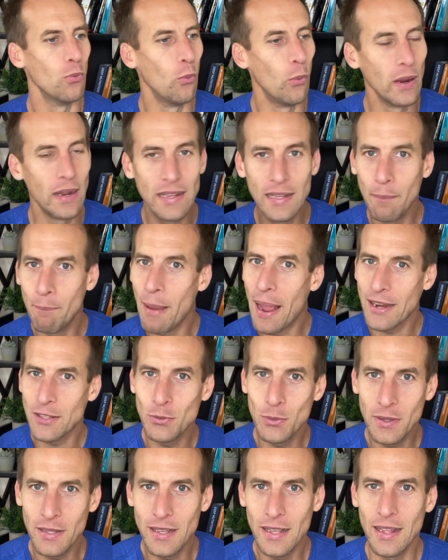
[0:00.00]
we can get back to
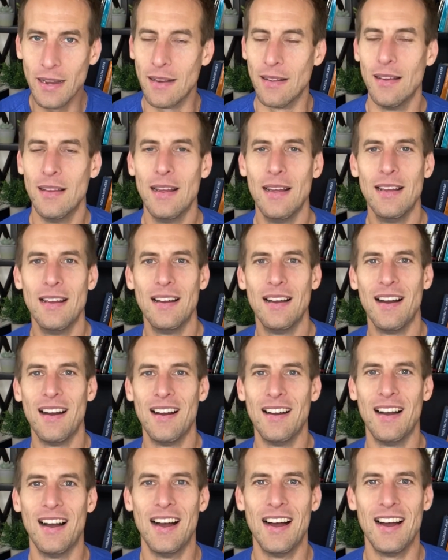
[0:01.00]
it again
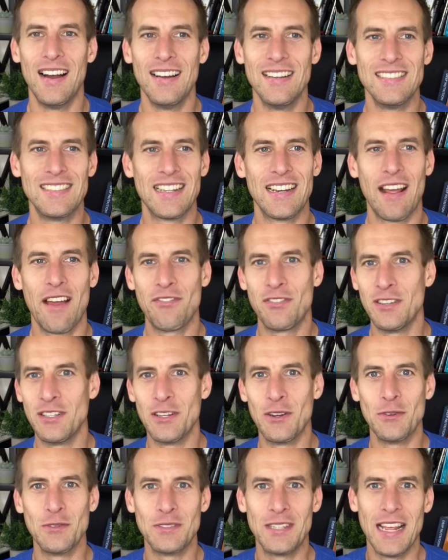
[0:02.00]
instead of having to
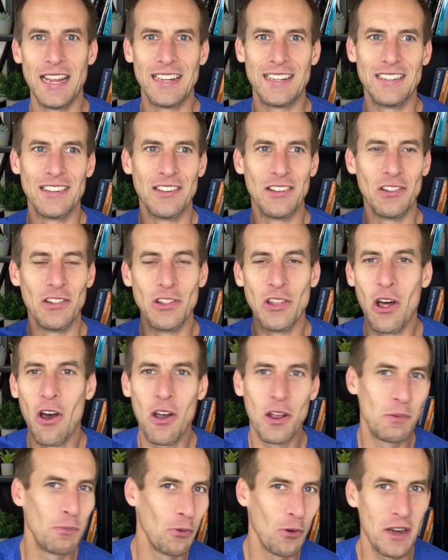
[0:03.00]
take
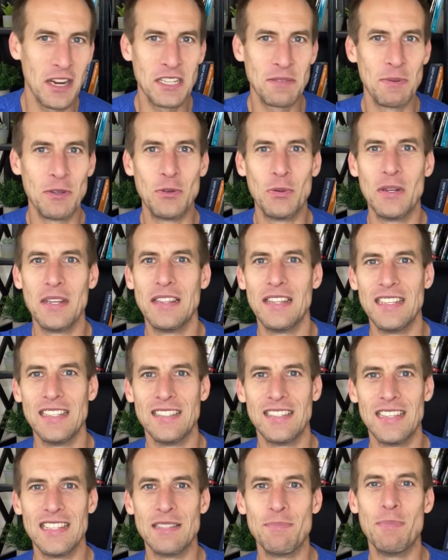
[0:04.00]
long breaks between
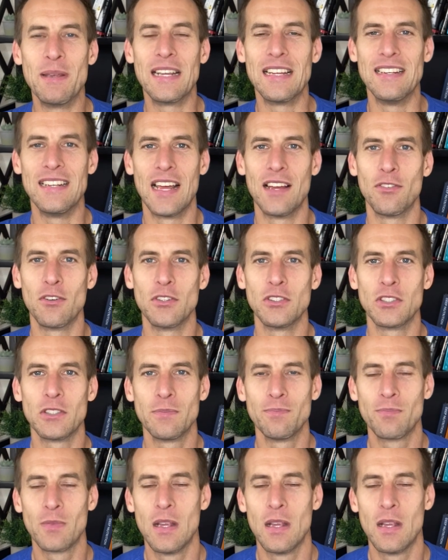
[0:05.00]
these big endeavors.